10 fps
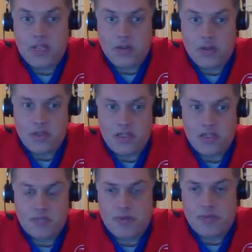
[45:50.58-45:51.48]
Like you
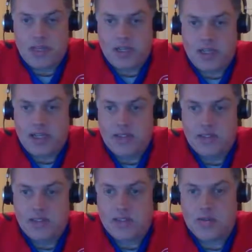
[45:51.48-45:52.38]
said, he's been playing
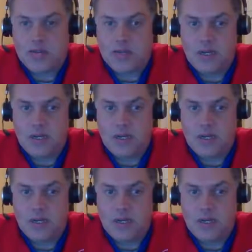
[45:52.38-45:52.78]
against